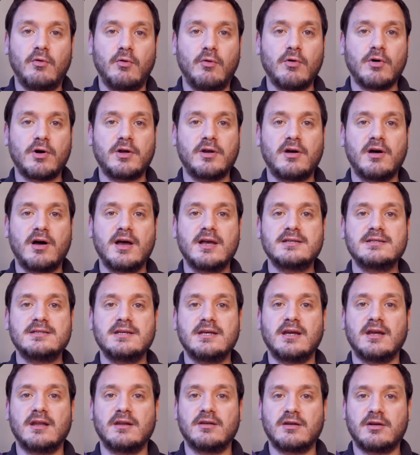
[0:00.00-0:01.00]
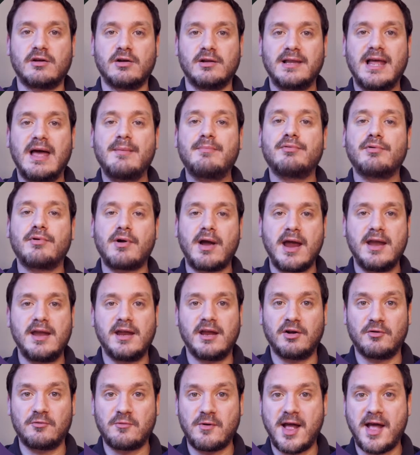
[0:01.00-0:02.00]
organizing and
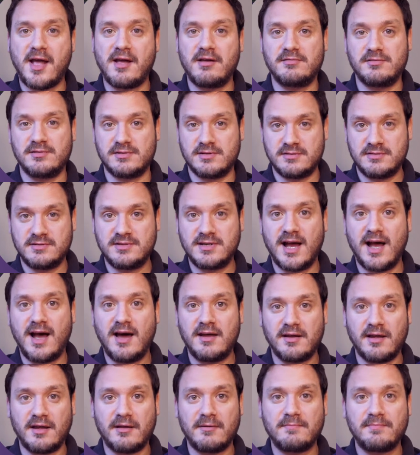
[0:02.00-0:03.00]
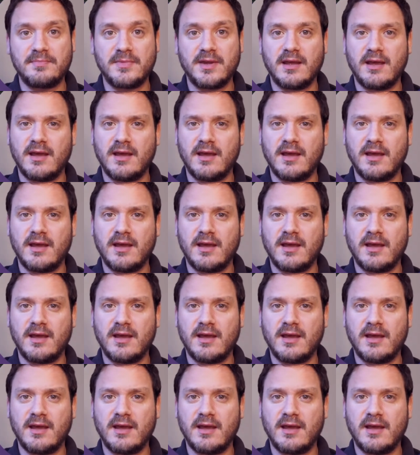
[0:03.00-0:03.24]
collaborating around data